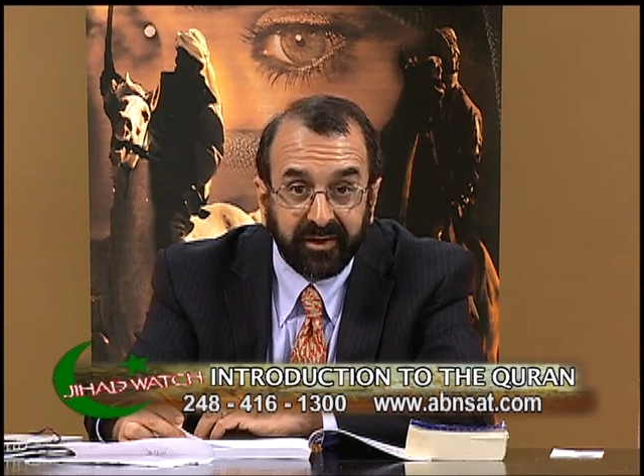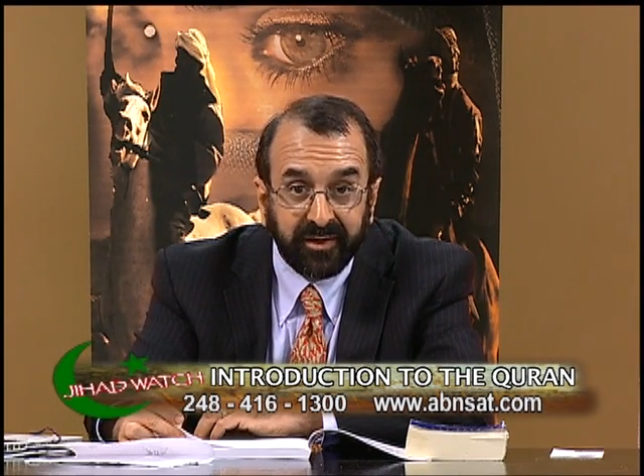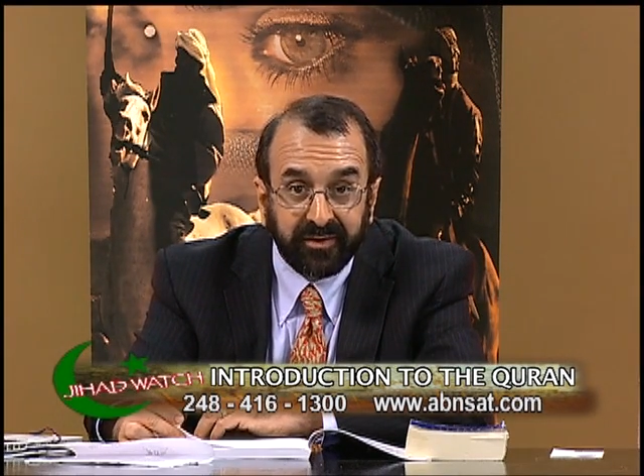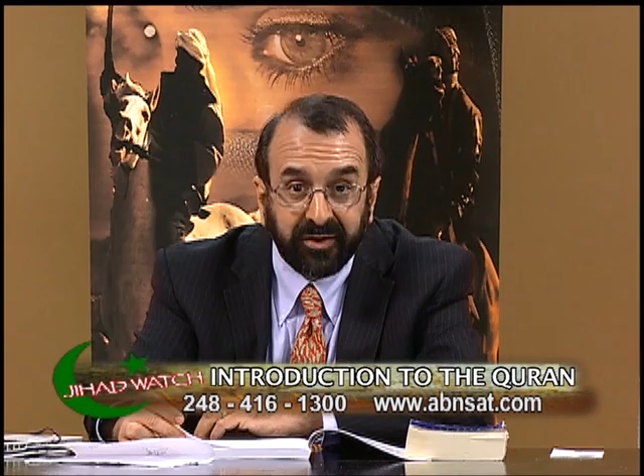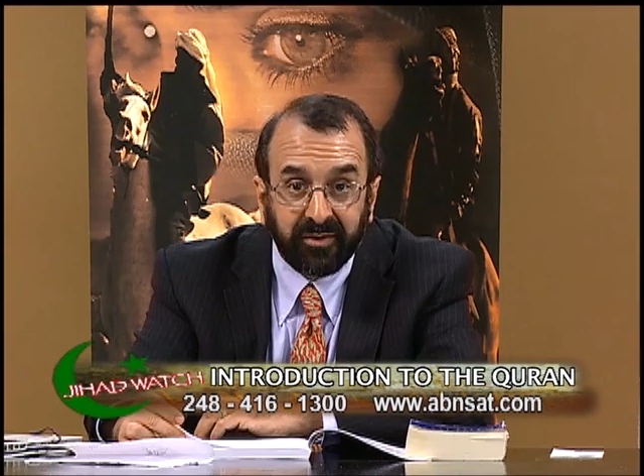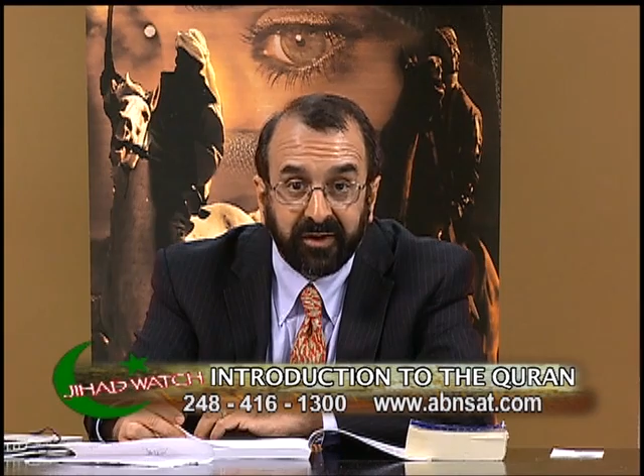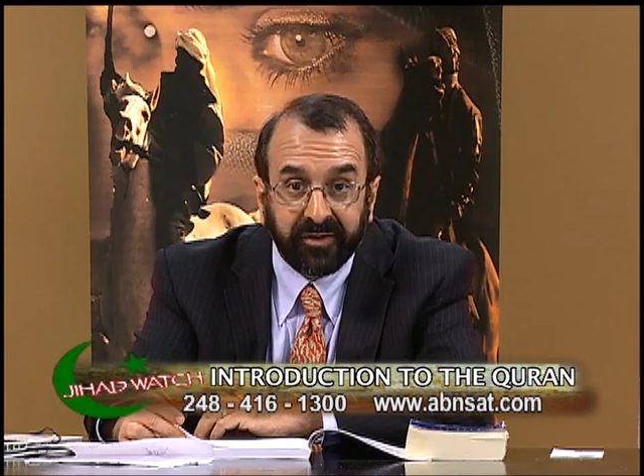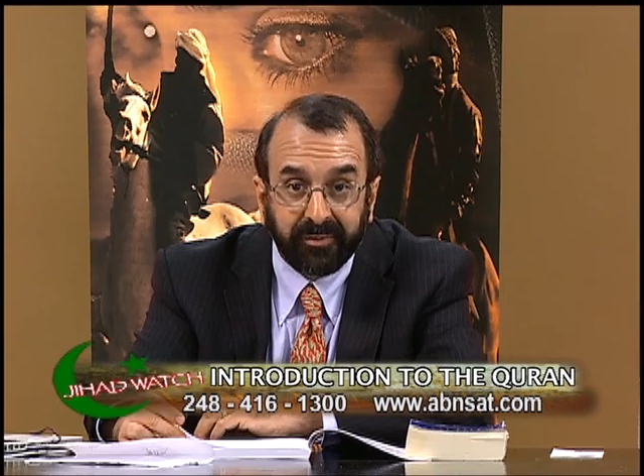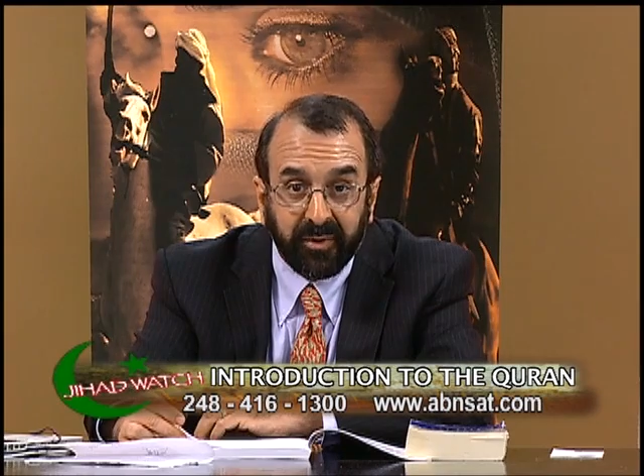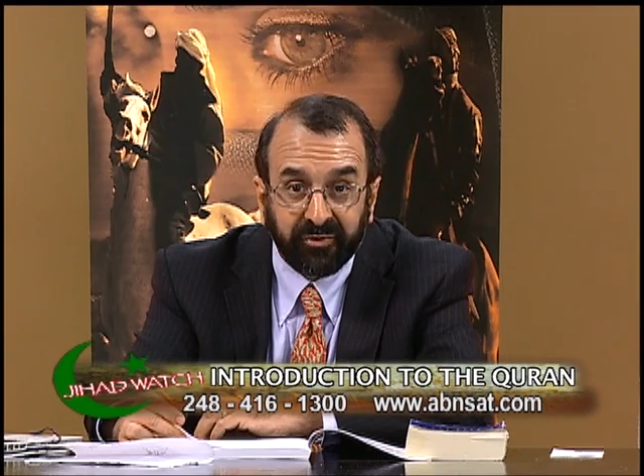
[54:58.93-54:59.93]
the Quran's
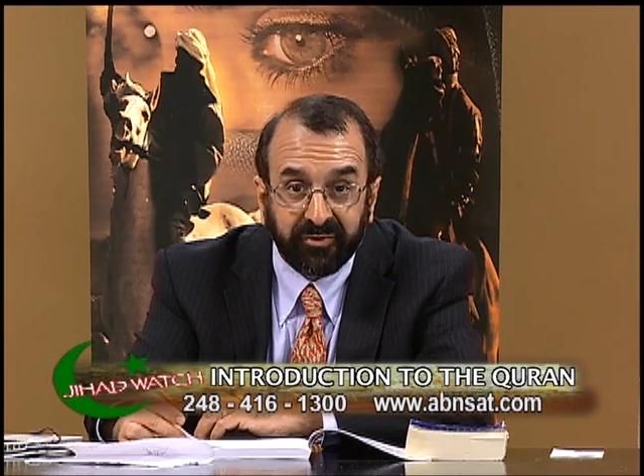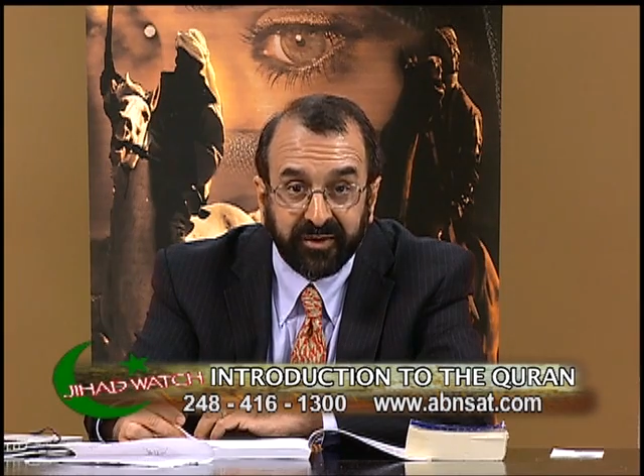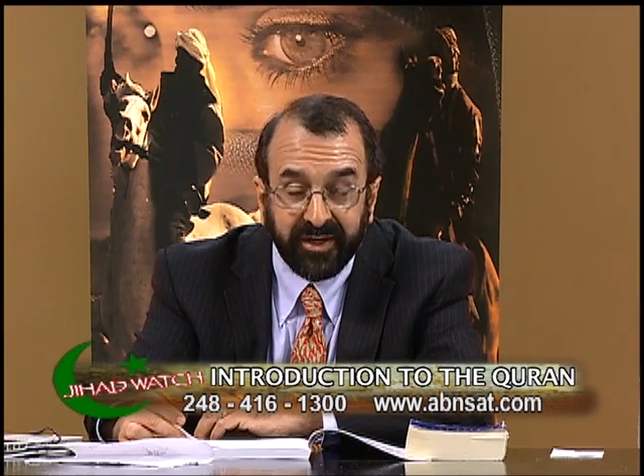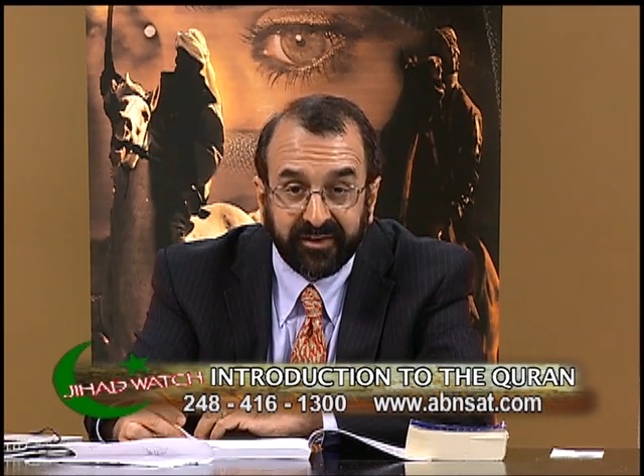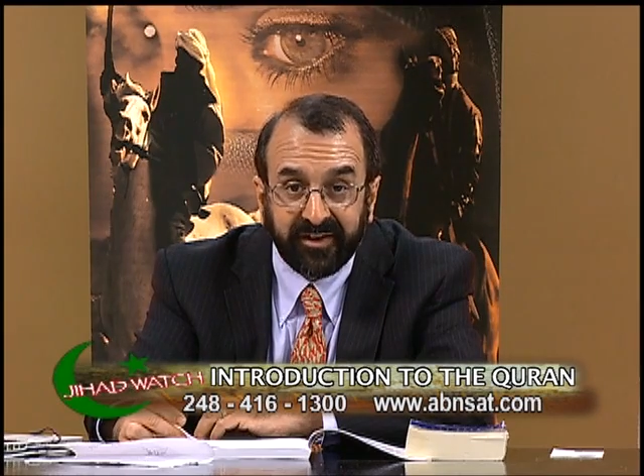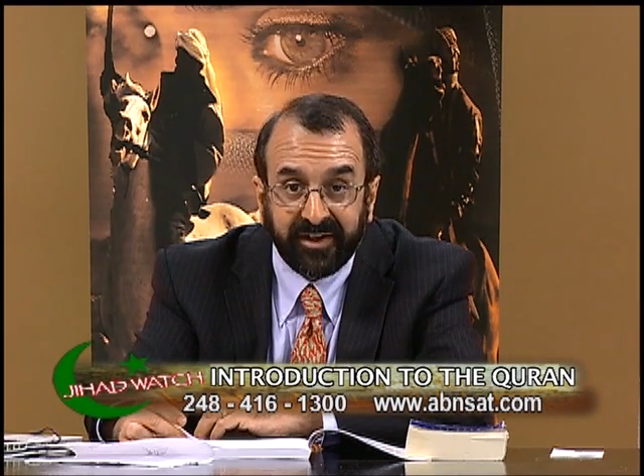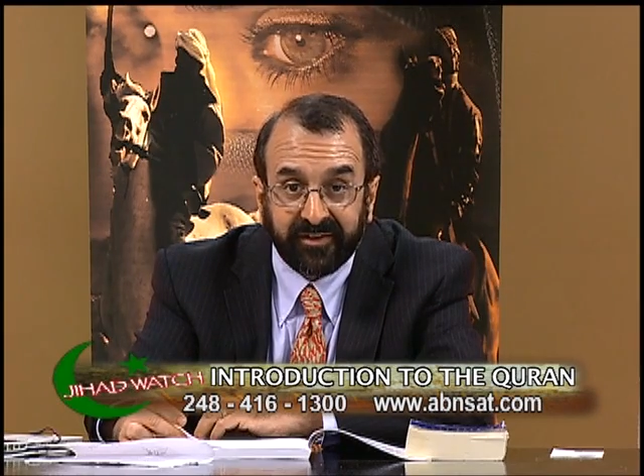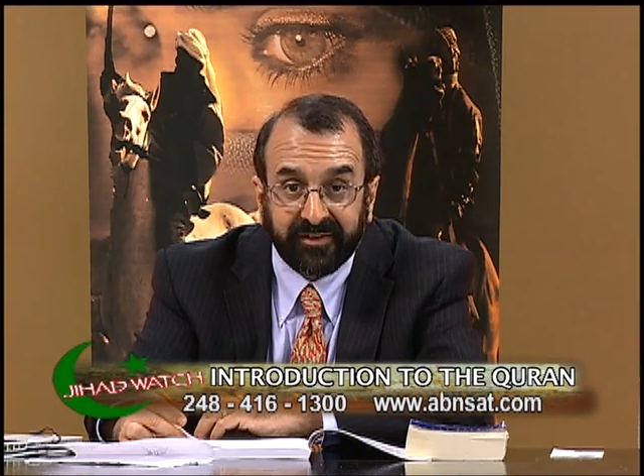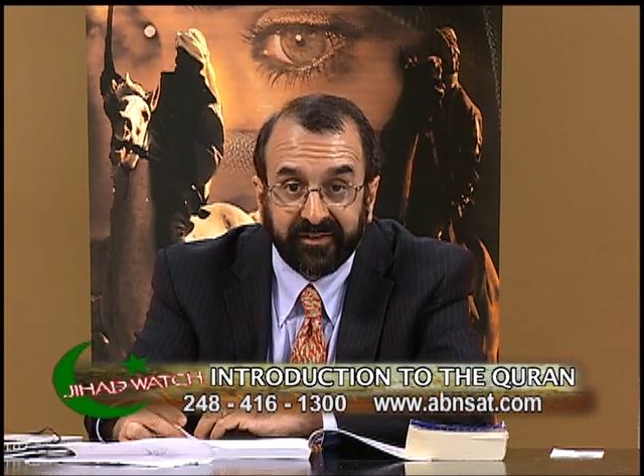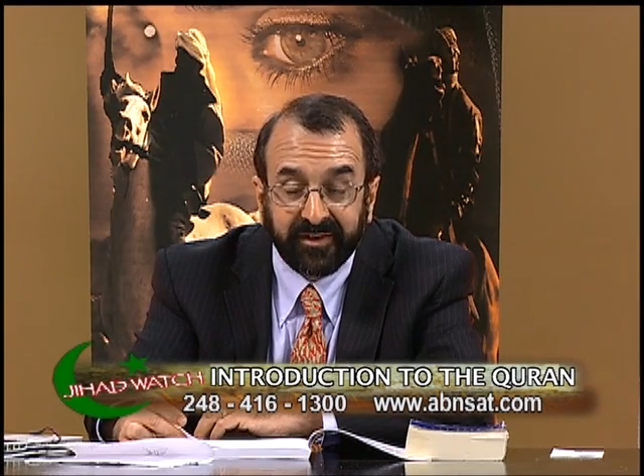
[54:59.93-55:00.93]
martial contents.